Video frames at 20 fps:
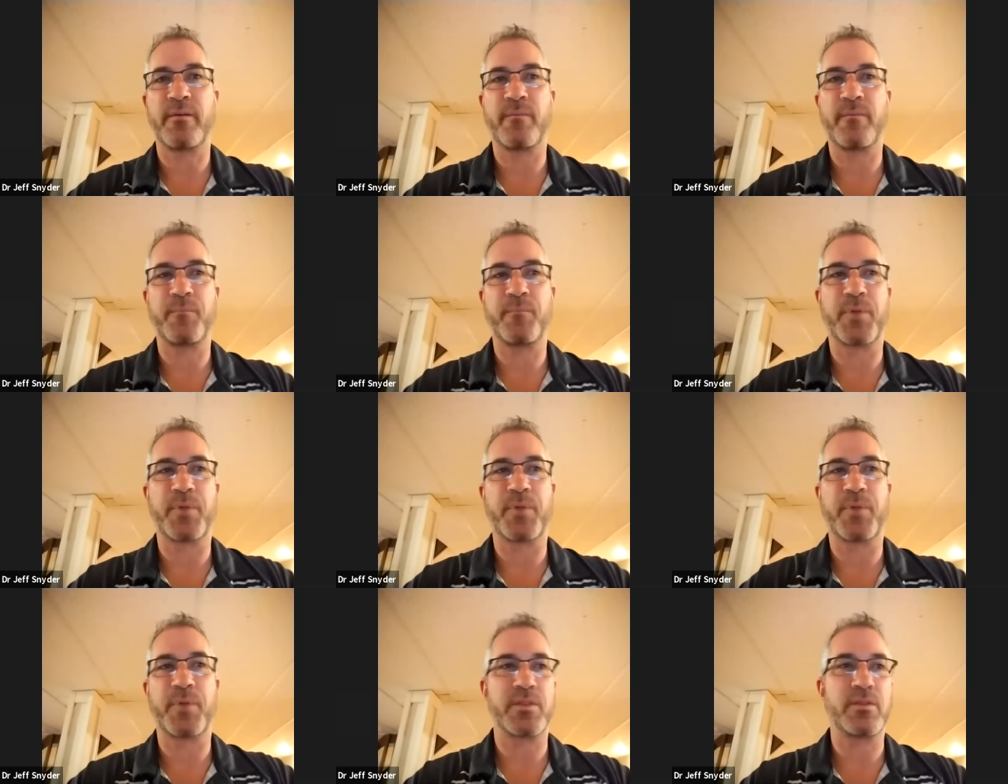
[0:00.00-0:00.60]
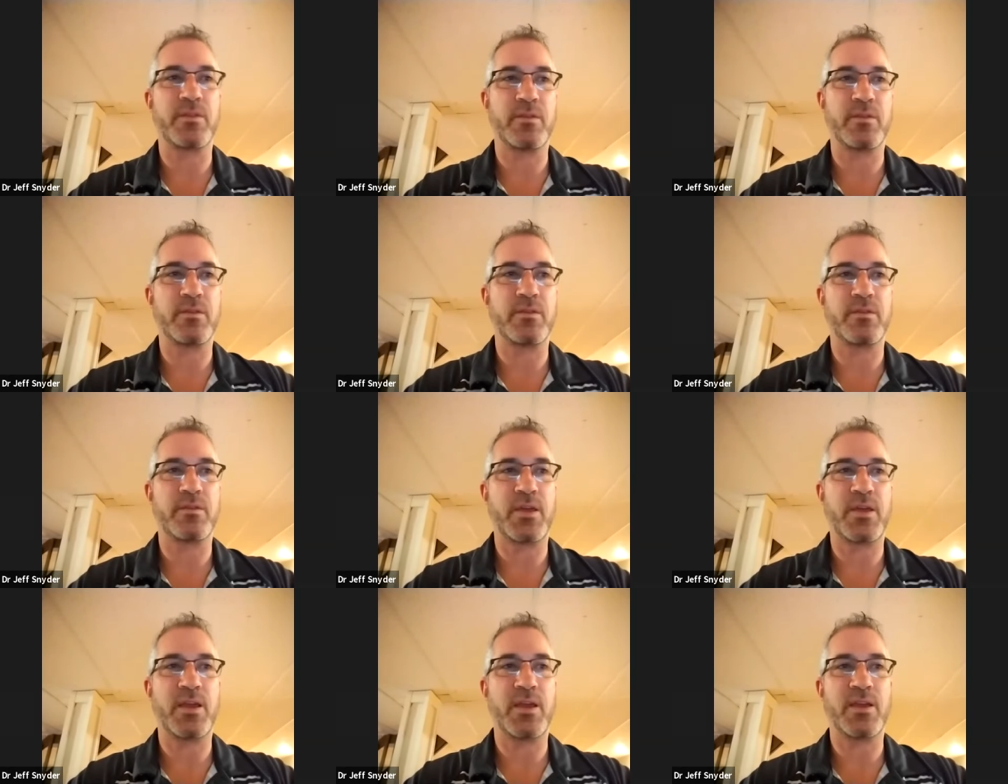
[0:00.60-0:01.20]
but
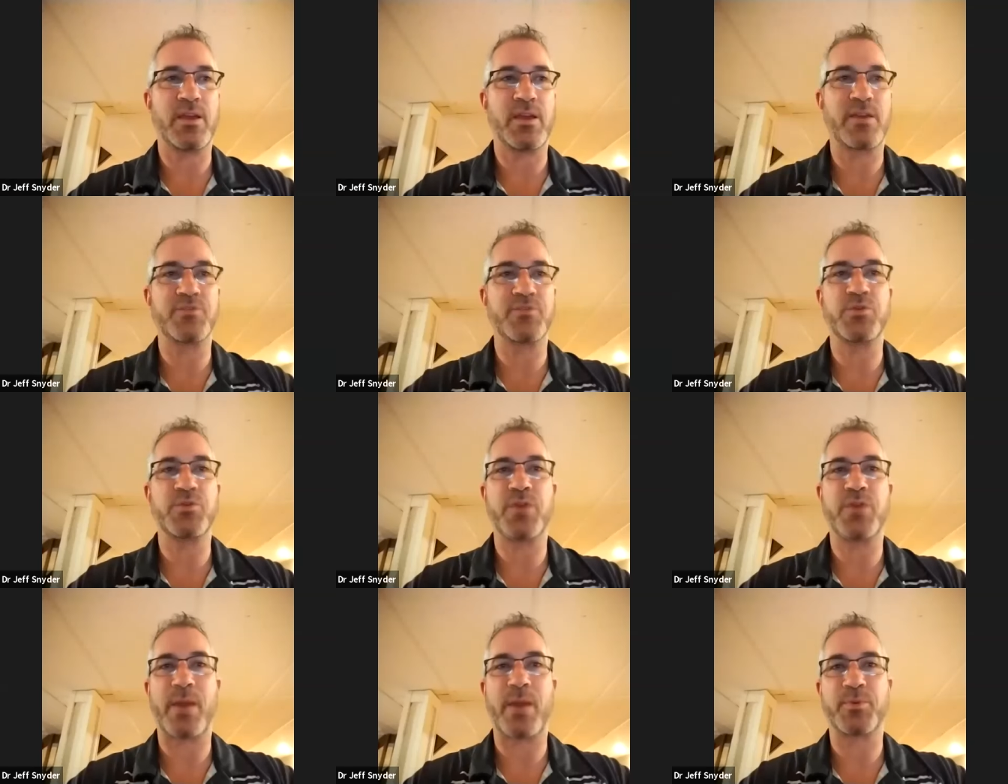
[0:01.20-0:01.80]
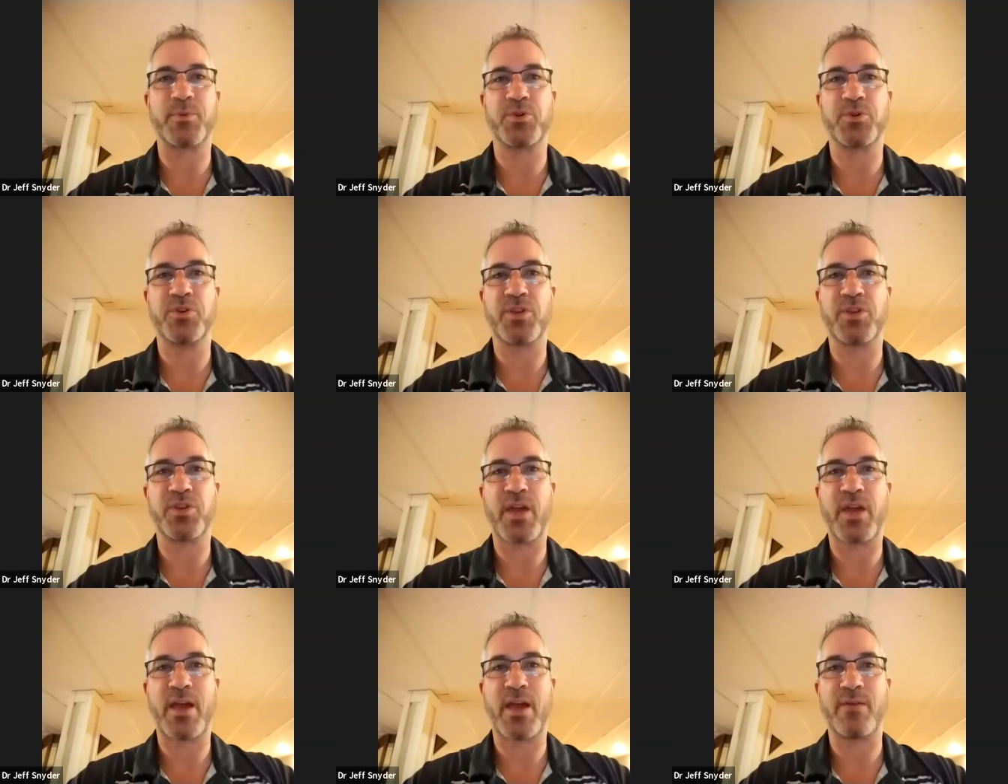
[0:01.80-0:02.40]
they, it gives you the opportunity
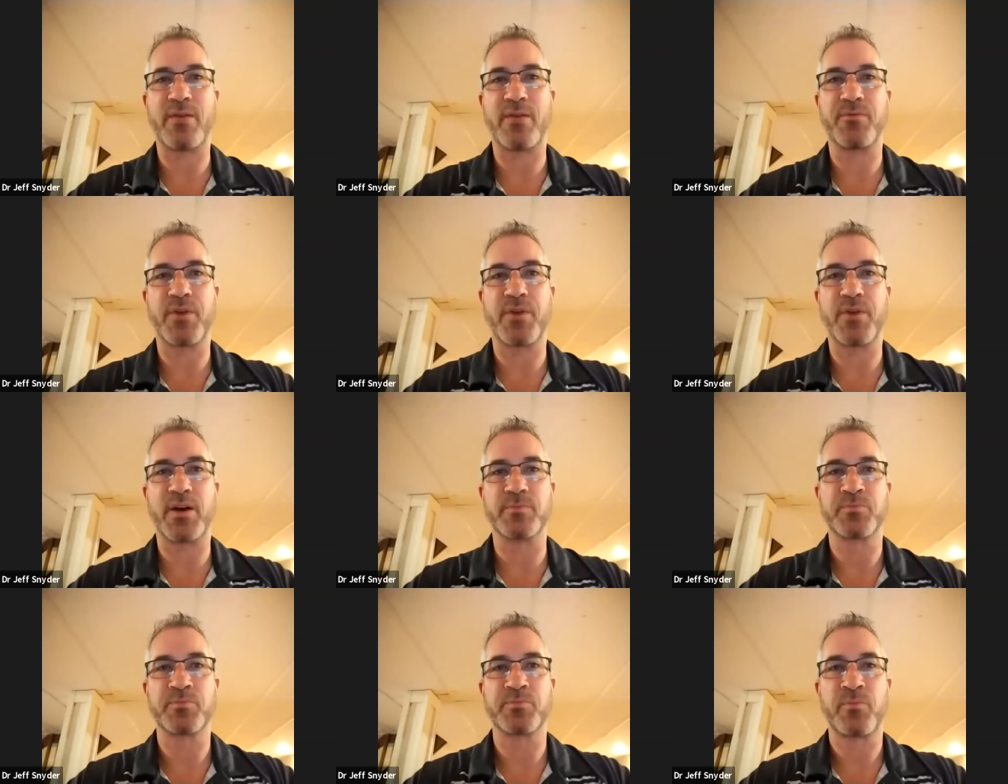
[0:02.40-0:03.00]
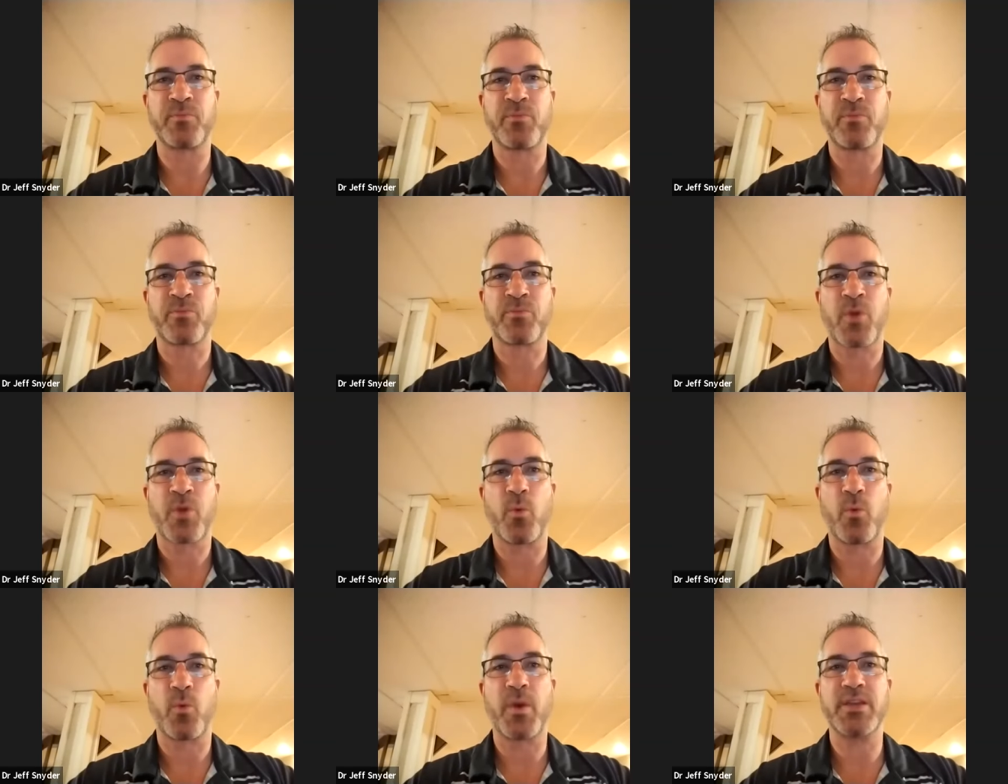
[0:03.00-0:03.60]
to have um,
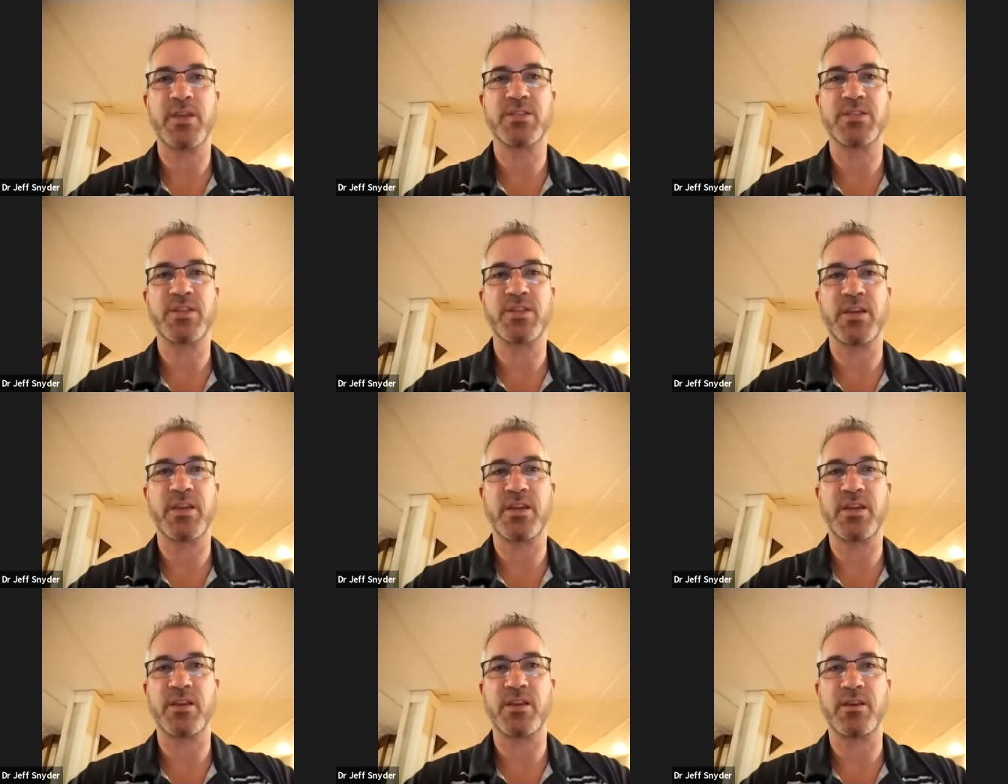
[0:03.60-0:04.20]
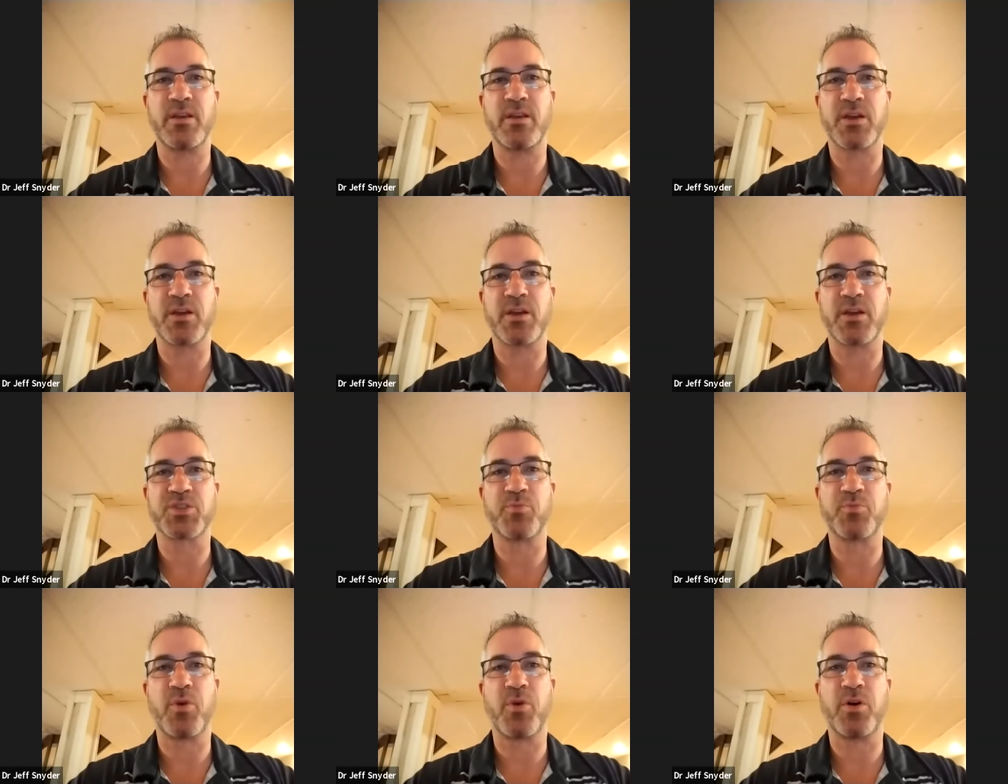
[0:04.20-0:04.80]
weights in a
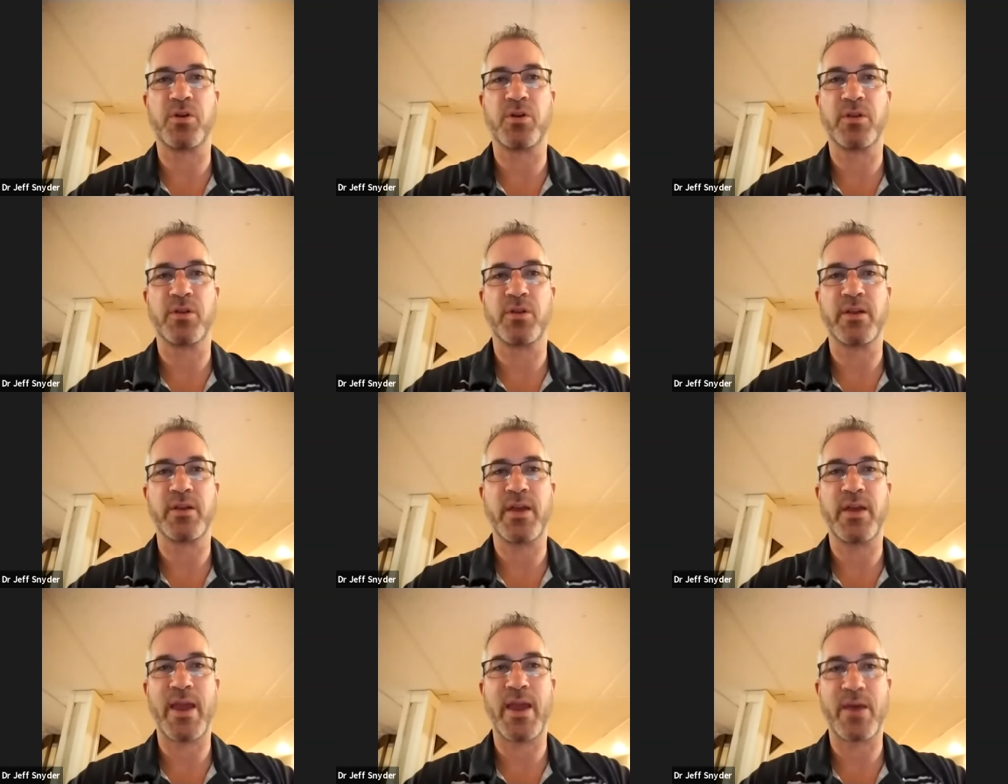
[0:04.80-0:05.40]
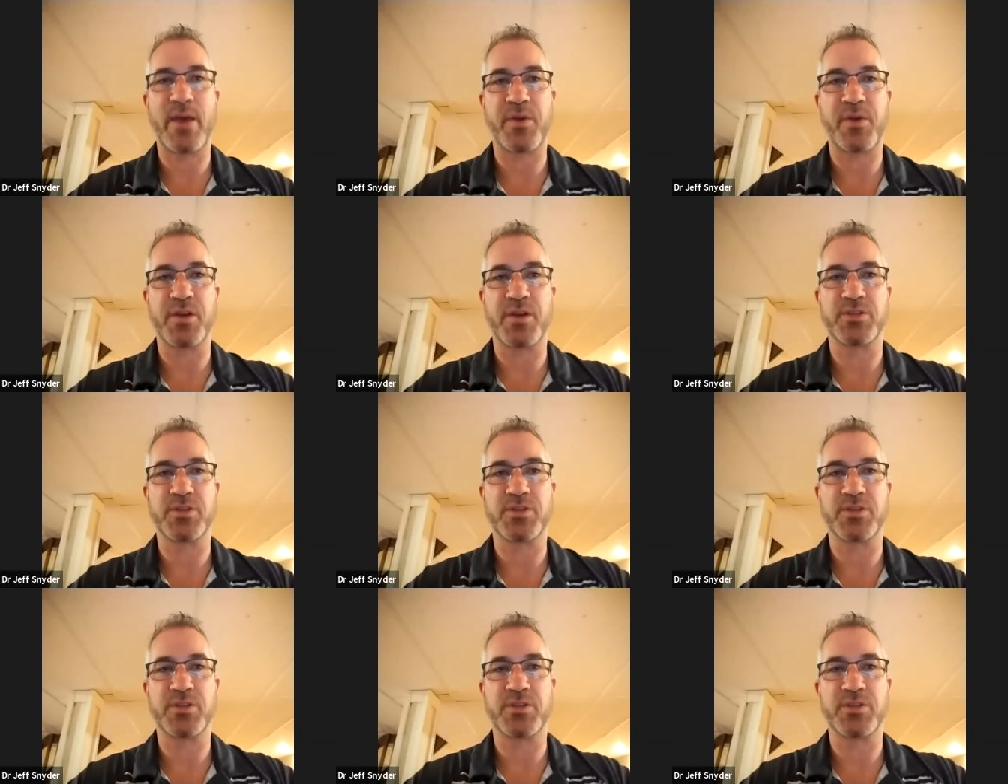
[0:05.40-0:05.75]
small area.